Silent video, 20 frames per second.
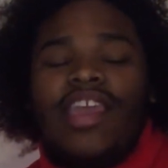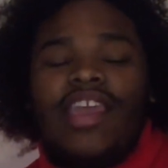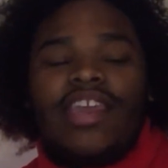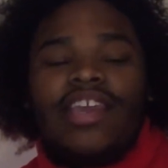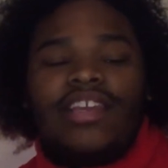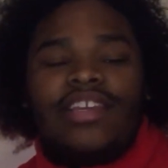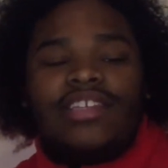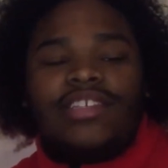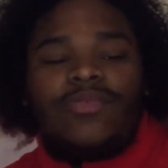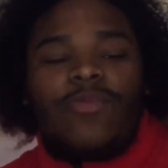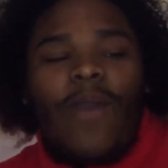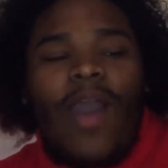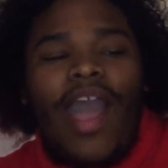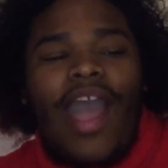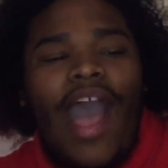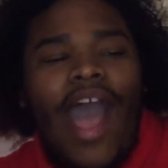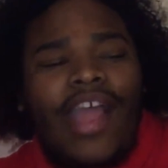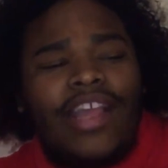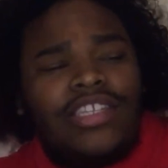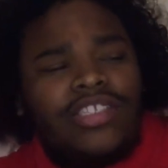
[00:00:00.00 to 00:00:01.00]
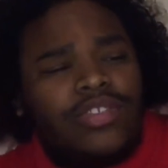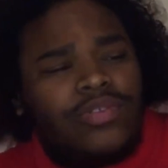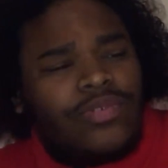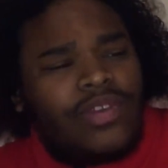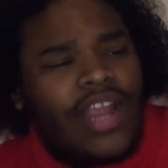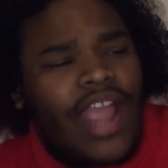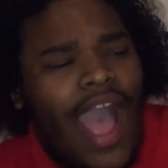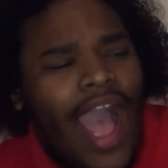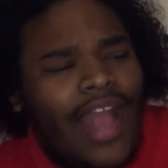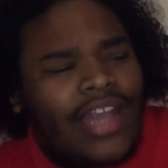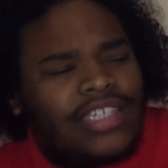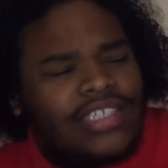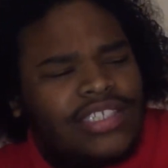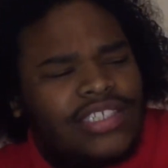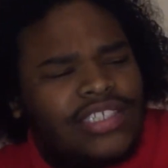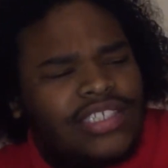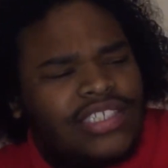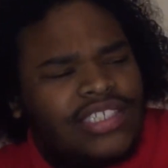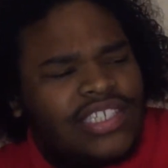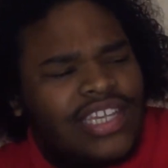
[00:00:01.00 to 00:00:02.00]
is why I do
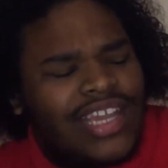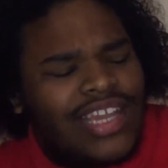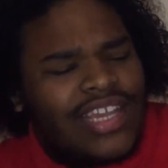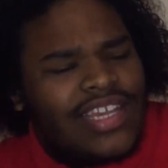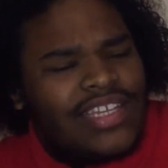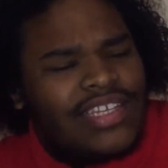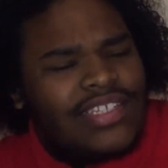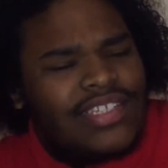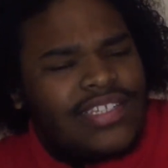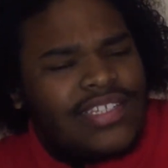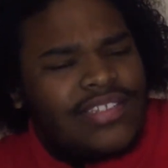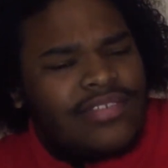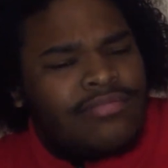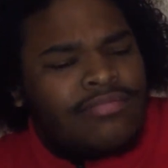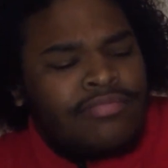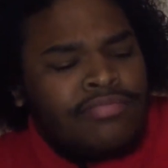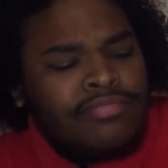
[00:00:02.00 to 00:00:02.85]
reactions is